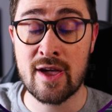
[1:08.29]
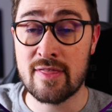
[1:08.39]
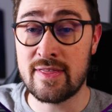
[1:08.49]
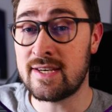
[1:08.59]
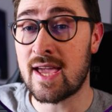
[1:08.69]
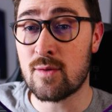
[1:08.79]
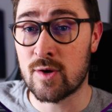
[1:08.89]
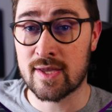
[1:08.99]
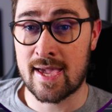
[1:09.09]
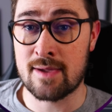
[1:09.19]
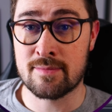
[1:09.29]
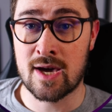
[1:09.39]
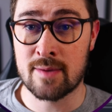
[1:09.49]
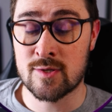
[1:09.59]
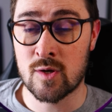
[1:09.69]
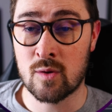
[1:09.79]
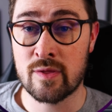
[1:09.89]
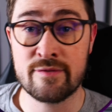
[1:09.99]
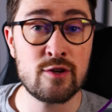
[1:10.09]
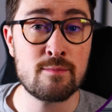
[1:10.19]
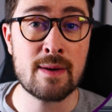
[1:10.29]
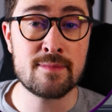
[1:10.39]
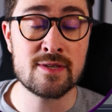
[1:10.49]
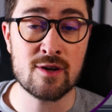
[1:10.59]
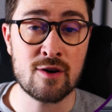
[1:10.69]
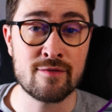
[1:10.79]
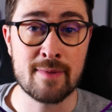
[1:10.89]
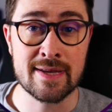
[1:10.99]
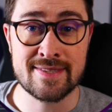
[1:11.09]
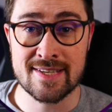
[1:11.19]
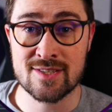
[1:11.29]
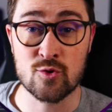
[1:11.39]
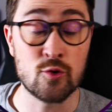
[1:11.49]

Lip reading: the network game that I'm doing with a few members of my Discord.